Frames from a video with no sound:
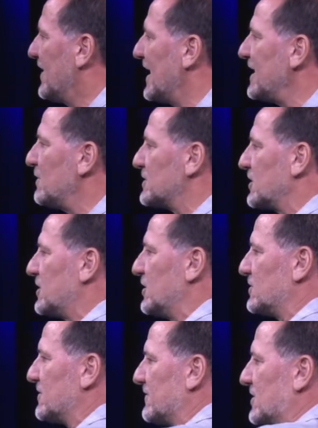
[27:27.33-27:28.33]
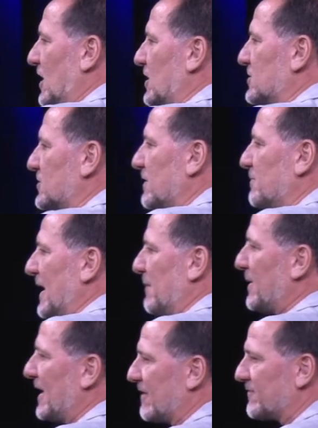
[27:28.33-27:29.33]
then he was accused of adultery by
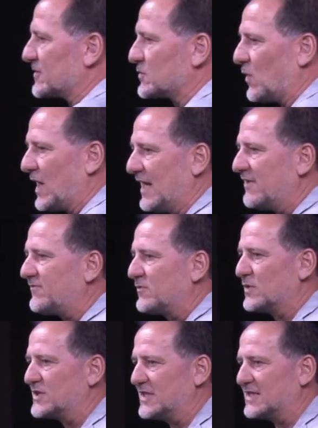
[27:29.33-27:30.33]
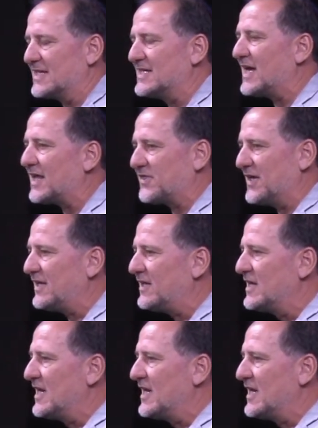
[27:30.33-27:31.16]
Potiphar's wife, which he did nothing.